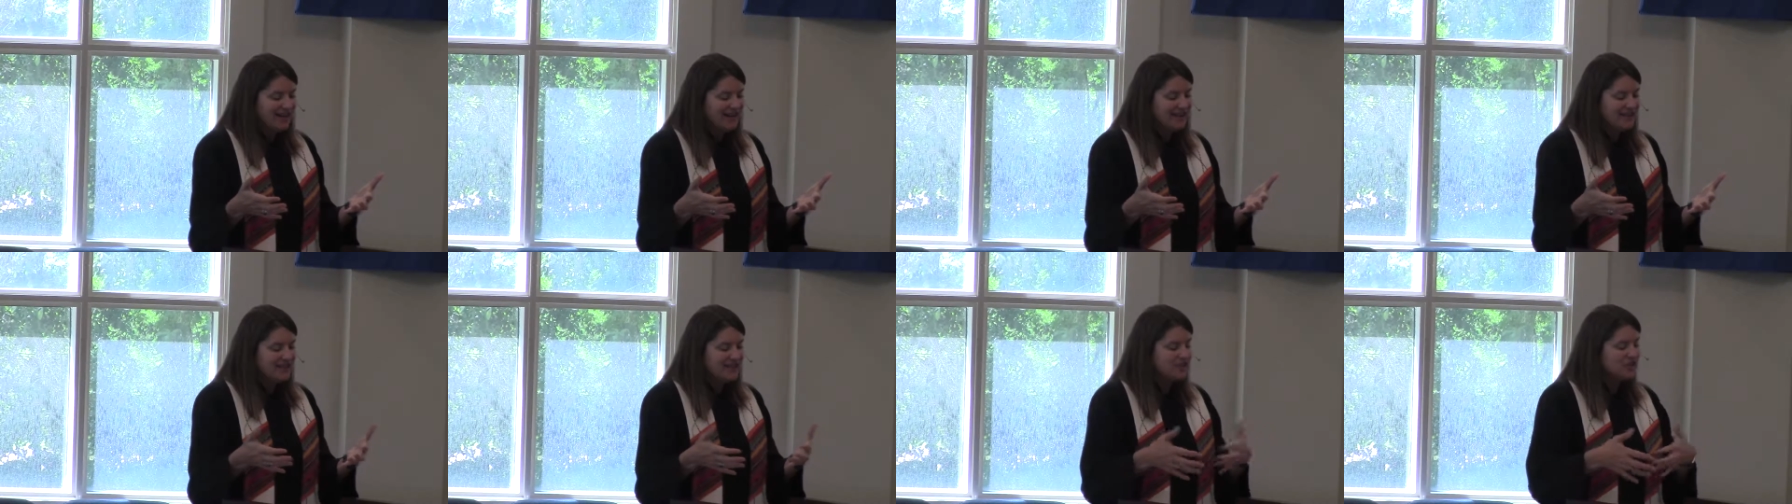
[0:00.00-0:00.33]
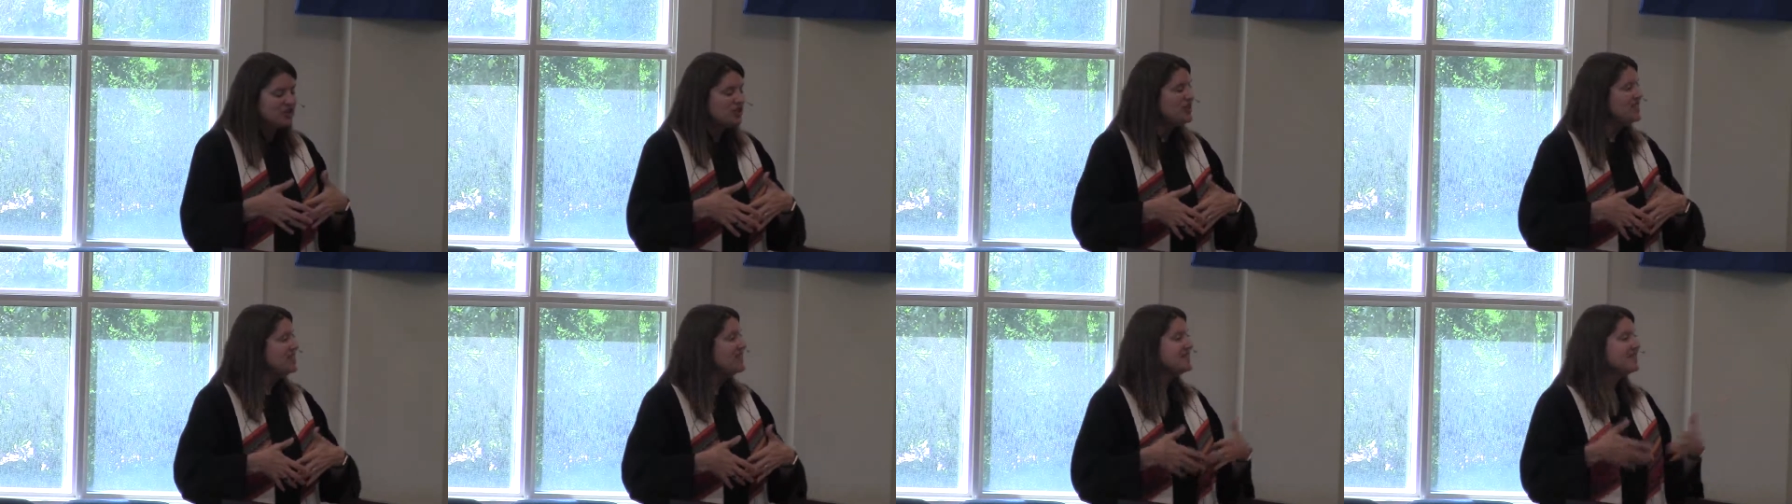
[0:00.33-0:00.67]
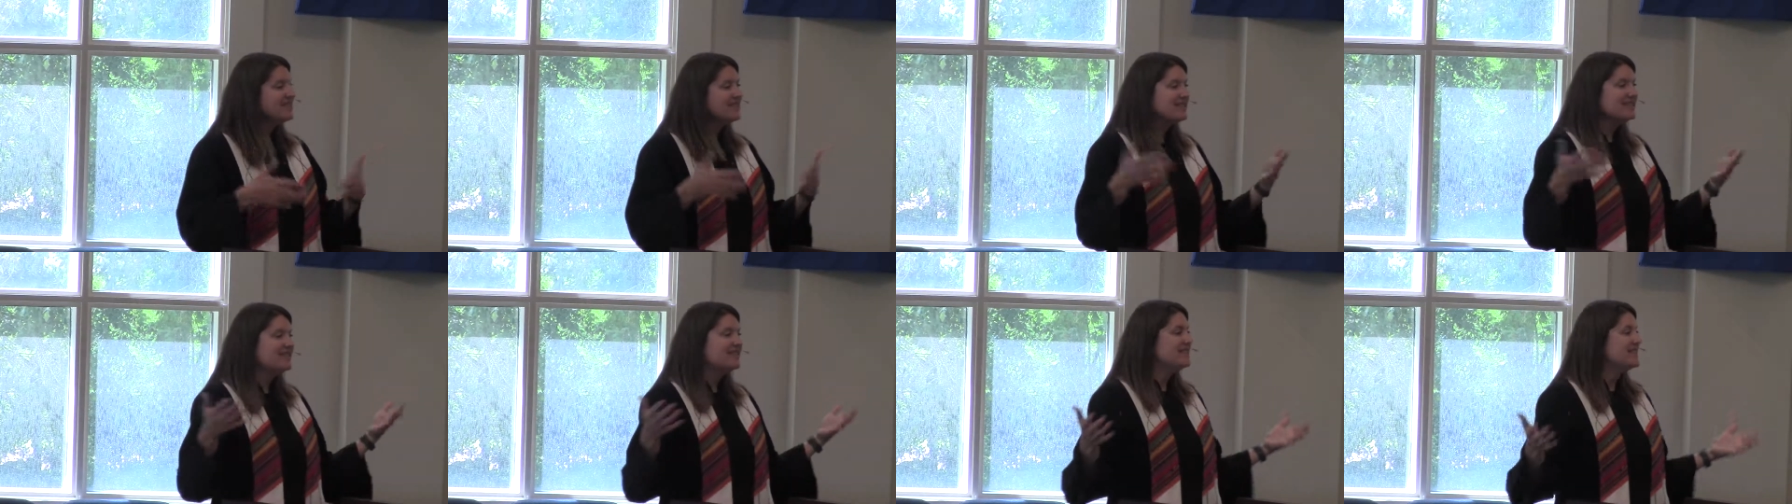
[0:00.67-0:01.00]
Then
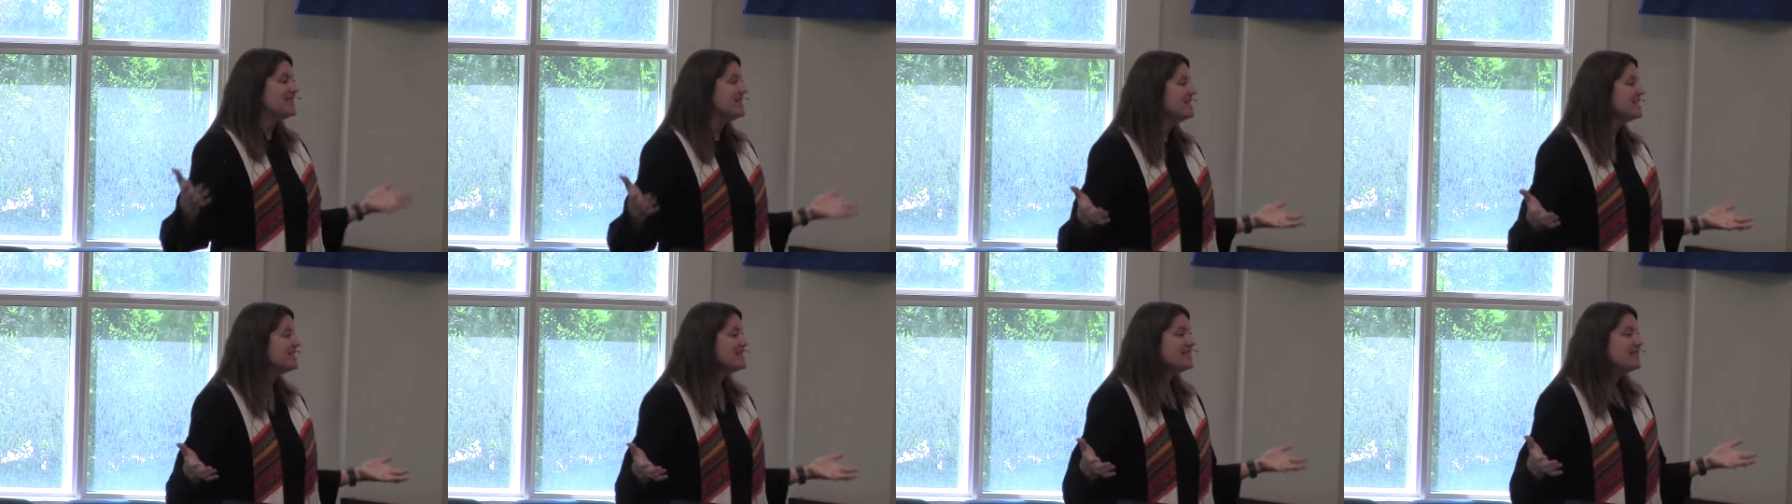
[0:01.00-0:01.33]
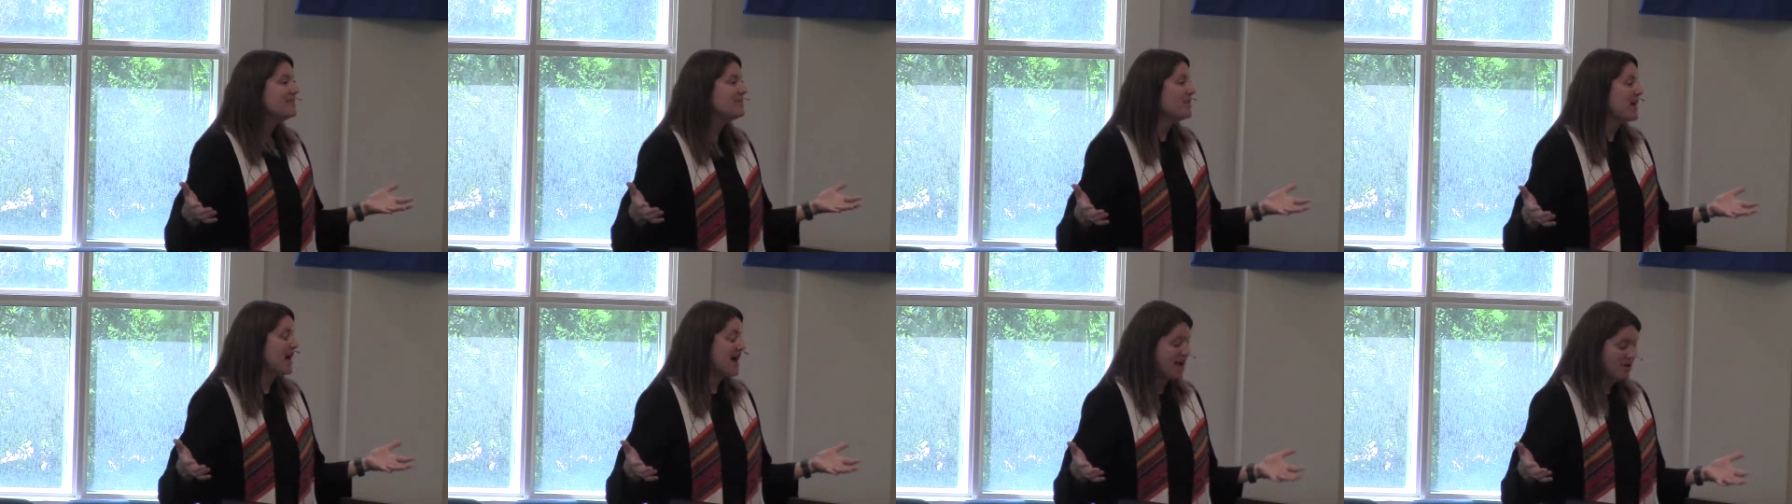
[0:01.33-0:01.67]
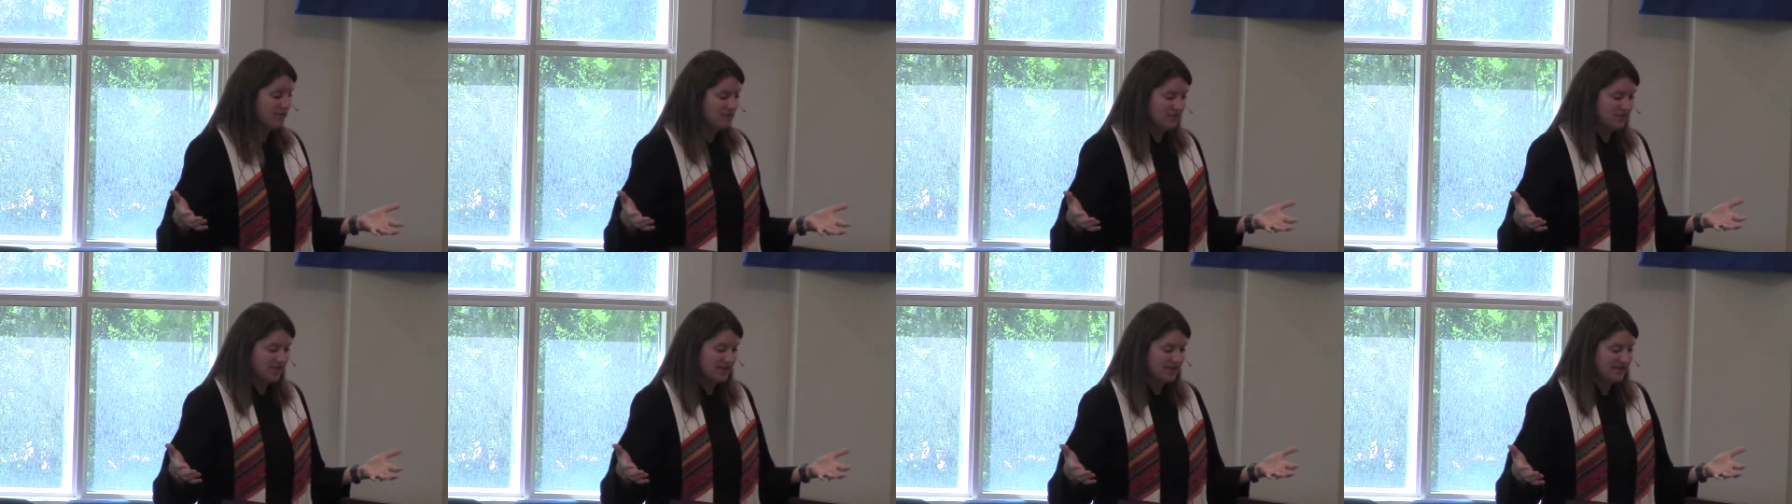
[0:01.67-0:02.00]
Jesus sent them
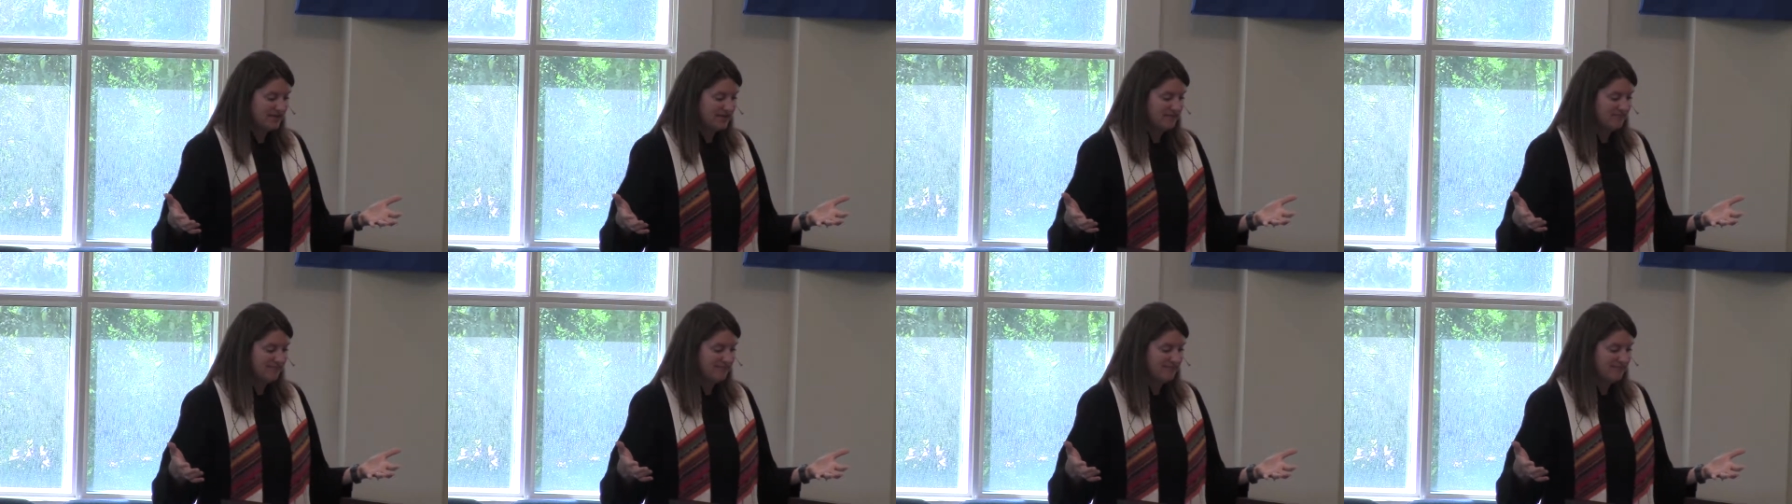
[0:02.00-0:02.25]
out,